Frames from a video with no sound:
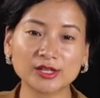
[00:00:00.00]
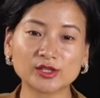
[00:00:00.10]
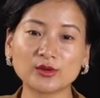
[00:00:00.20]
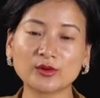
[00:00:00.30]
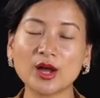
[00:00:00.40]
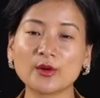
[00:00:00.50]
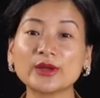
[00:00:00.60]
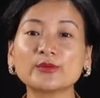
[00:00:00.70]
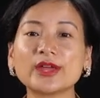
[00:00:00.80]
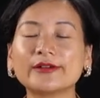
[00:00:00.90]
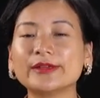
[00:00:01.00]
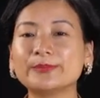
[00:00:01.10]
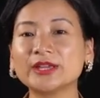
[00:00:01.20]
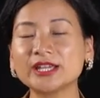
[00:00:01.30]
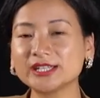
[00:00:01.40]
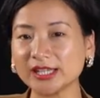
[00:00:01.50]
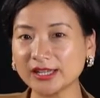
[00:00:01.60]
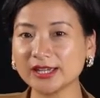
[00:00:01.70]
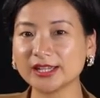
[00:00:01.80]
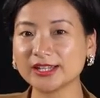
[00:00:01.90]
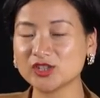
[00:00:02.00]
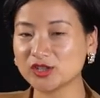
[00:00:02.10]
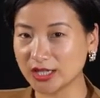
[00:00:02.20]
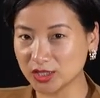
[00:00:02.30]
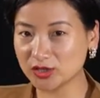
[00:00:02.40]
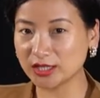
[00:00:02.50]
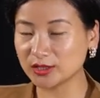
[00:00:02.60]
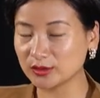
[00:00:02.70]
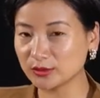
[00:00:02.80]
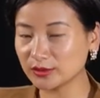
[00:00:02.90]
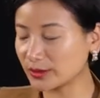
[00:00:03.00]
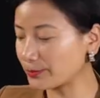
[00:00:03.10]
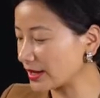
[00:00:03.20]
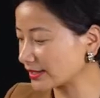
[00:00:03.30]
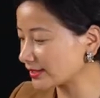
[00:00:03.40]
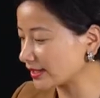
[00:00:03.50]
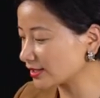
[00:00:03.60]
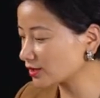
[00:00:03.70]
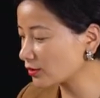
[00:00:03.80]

So when we are repeating, it is changed into the past tense.